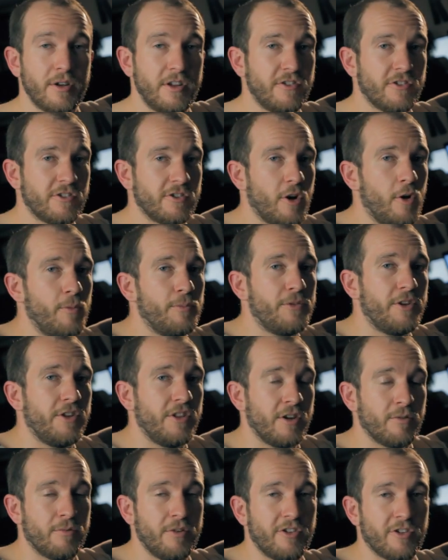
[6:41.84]
he sculpted
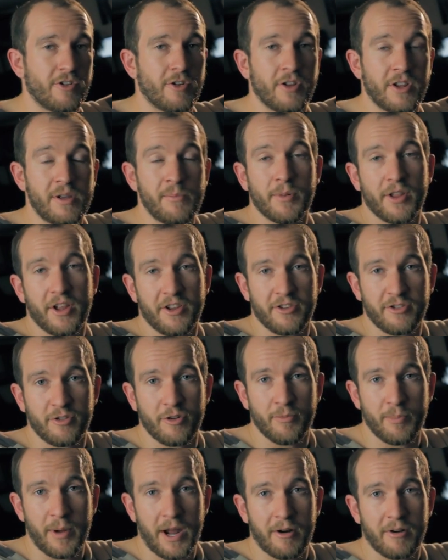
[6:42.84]
the original in plaster
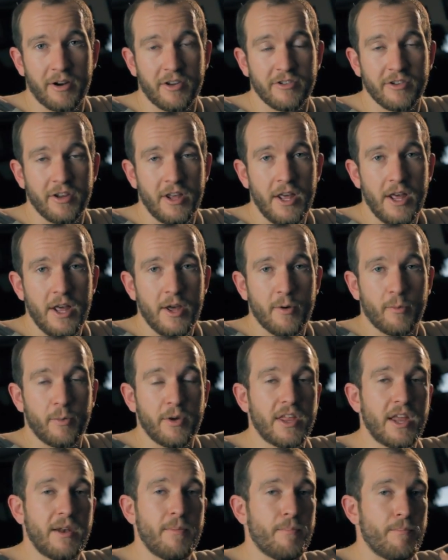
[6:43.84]
of Paris.
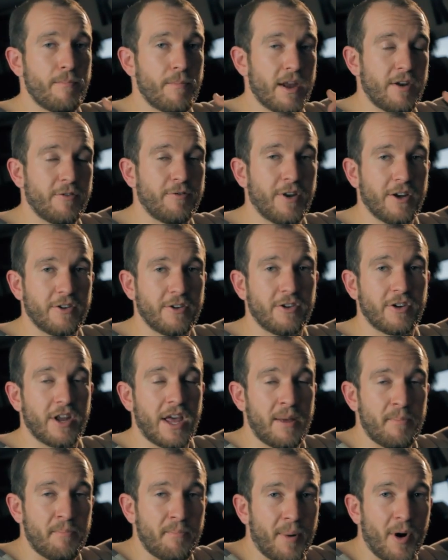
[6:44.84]
We then manufactured
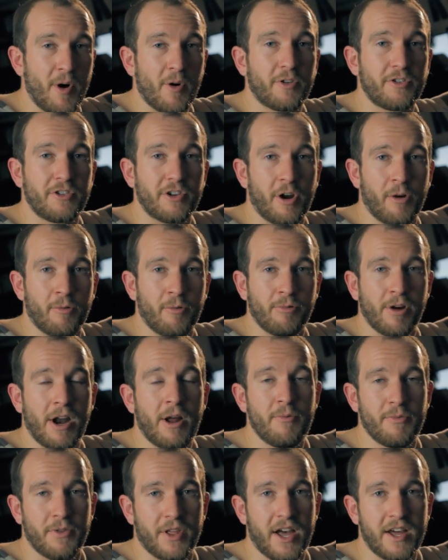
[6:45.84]
a box
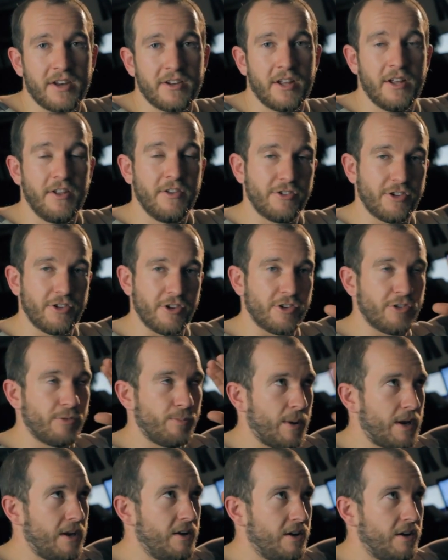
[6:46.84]
around that,
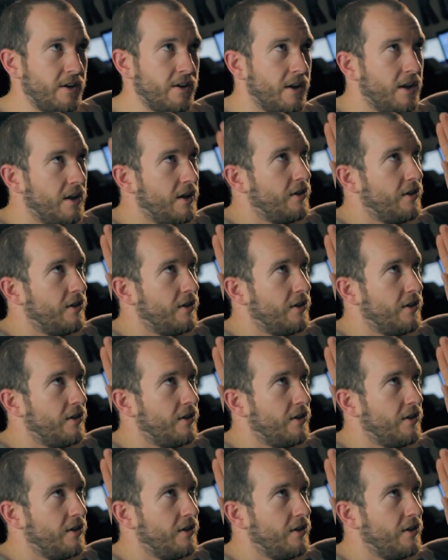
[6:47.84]
suspended